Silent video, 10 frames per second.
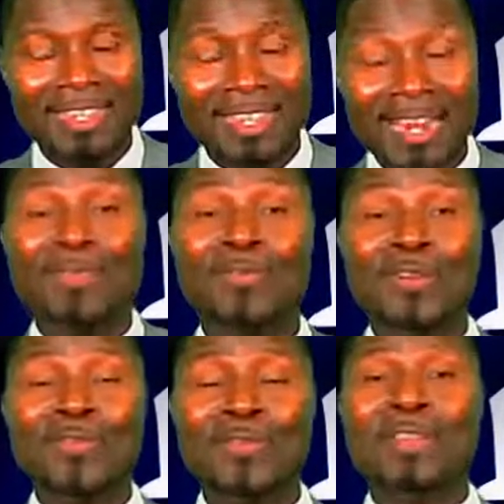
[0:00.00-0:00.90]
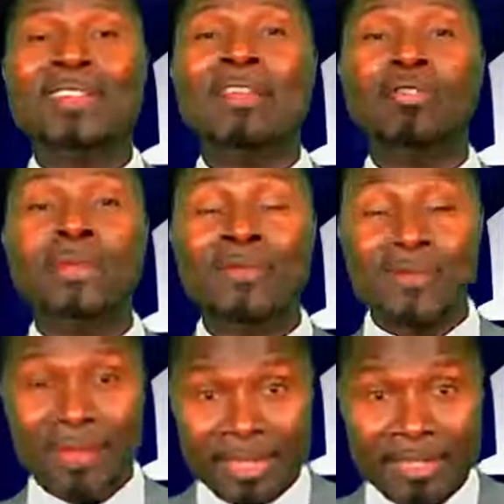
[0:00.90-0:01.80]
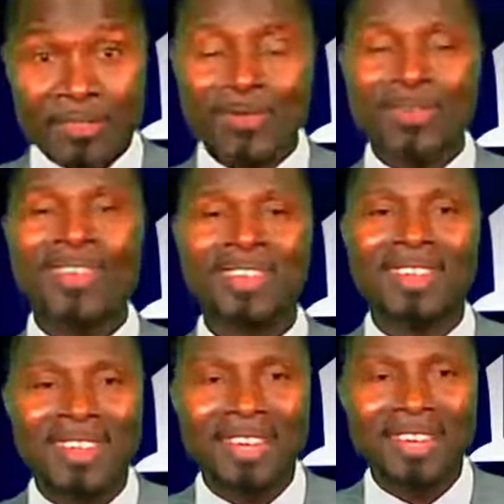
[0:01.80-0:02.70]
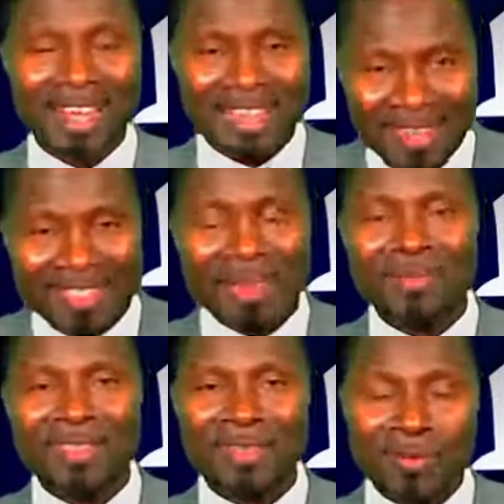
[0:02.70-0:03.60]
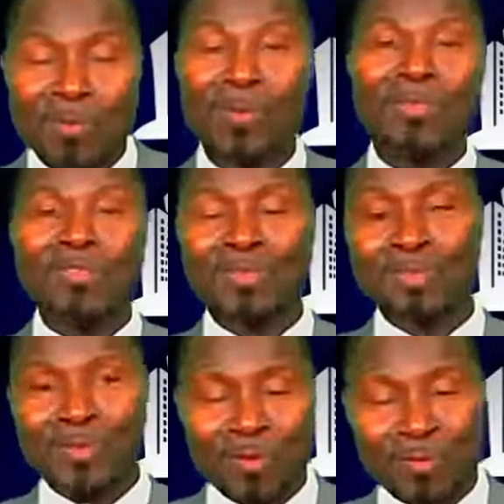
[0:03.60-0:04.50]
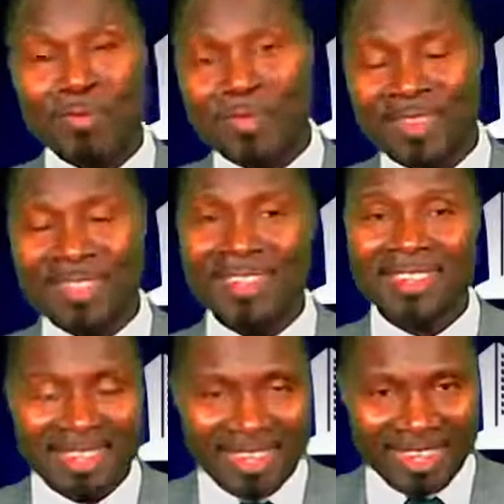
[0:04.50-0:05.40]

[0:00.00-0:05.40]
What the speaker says: And therefore, if you want us to defend you against that person who wants you to go to prison,